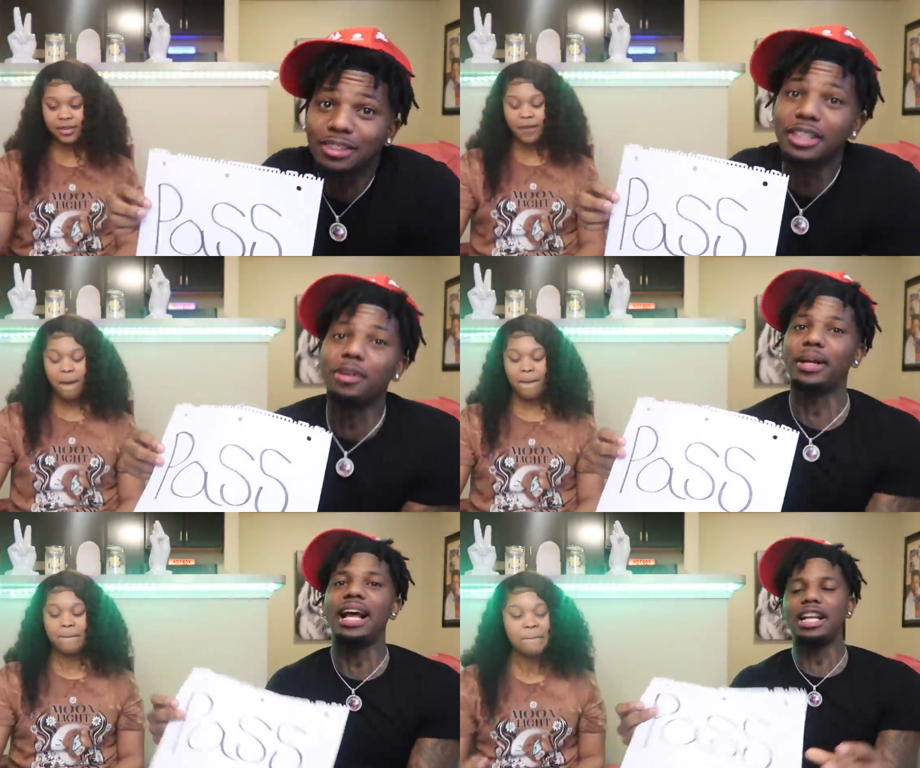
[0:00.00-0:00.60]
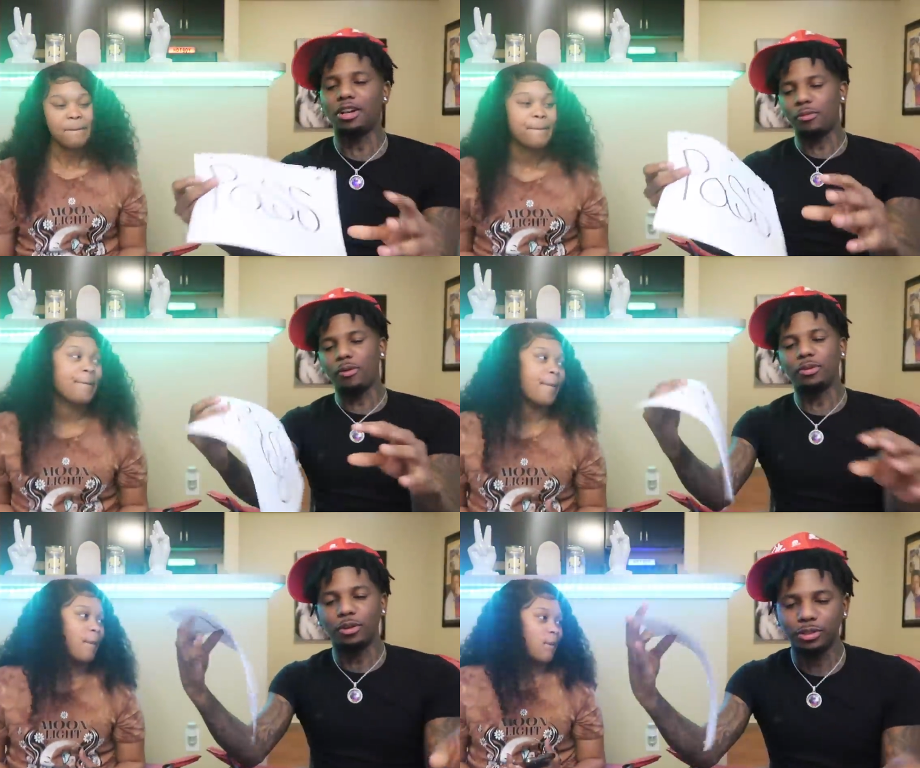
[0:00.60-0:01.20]
Speaker 1: on that one. I
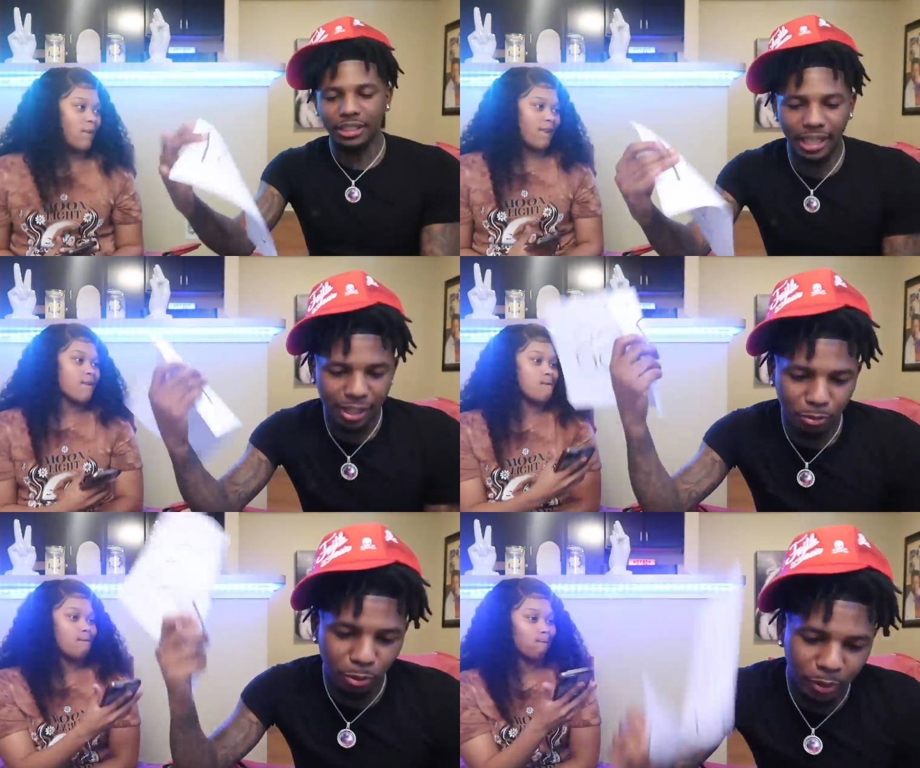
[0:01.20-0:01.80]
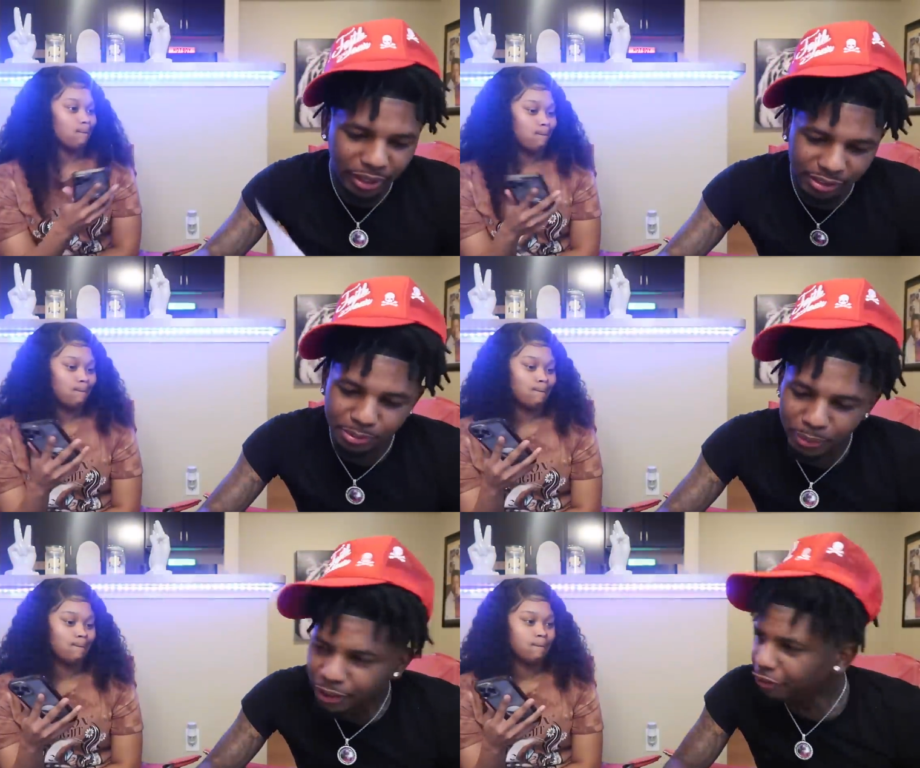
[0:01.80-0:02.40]
don't want no static with
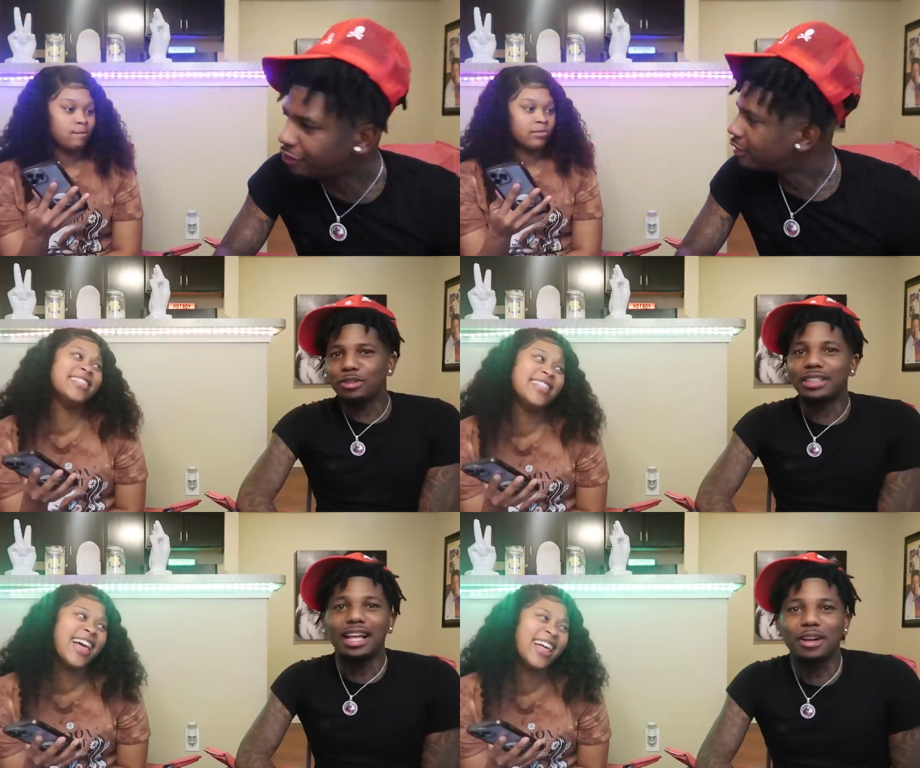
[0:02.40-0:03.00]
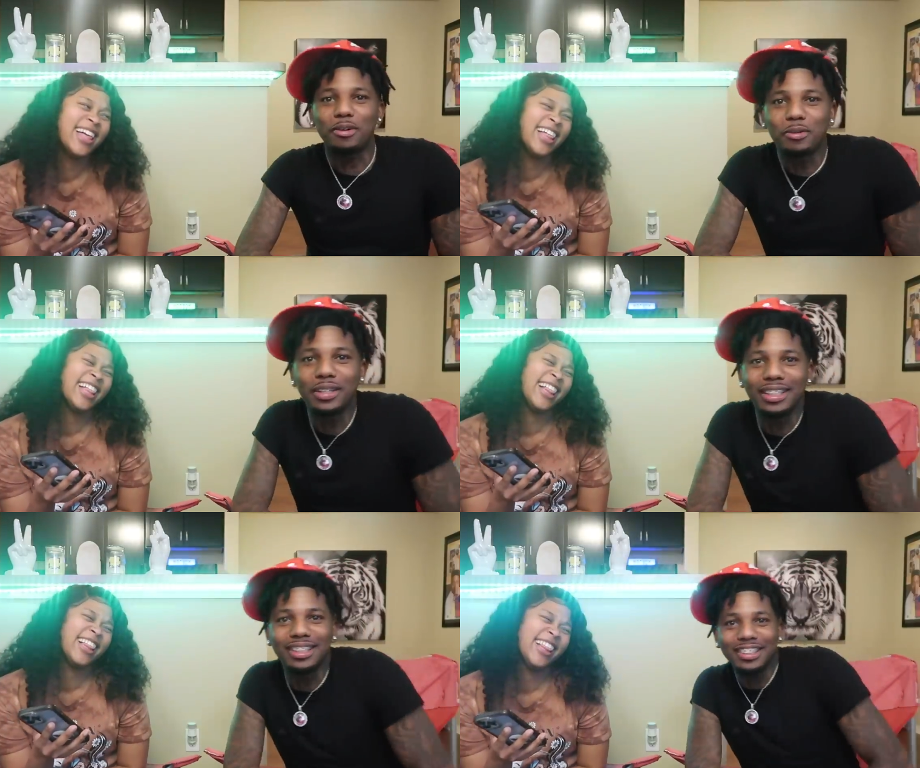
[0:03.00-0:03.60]
Will Smith. No static with
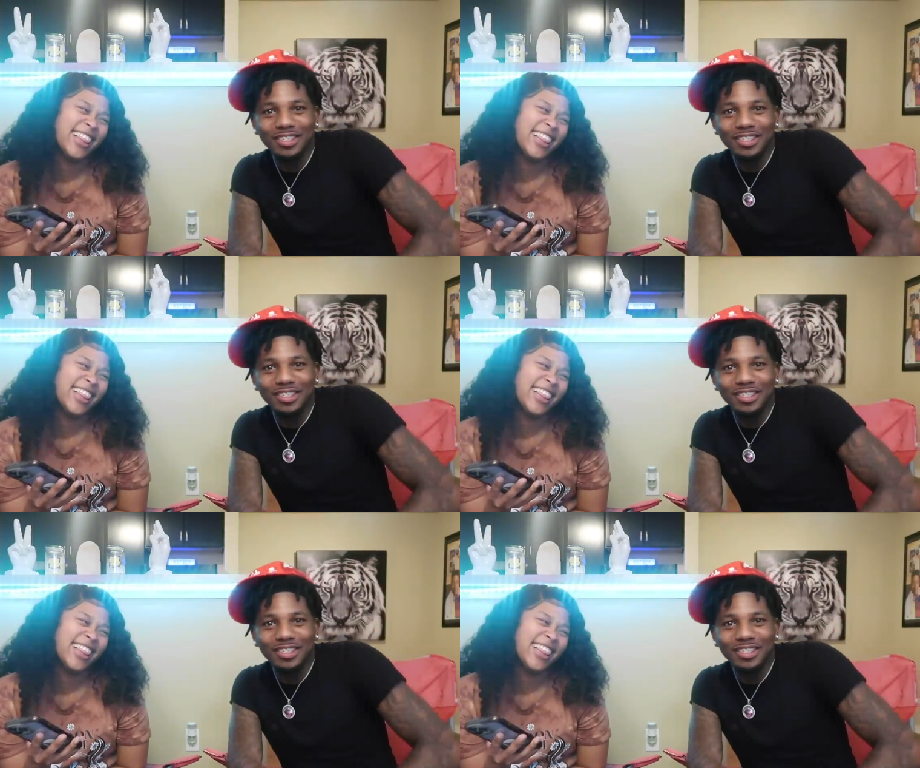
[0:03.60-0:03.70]
Will.